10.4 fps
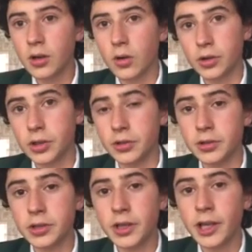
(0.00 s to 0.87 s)
or
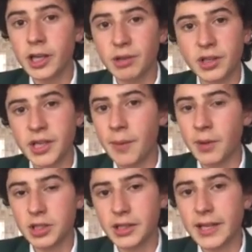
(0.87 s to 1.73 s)
juice is because they are
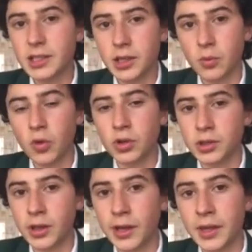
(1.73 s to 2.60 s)
much denser than
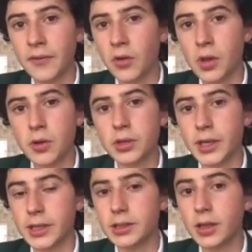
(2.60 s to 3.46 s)
water and therefore lose
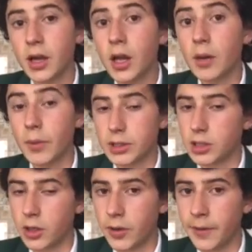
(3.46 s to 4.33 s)
heat much
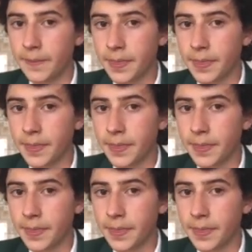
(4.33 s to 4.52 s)
slower.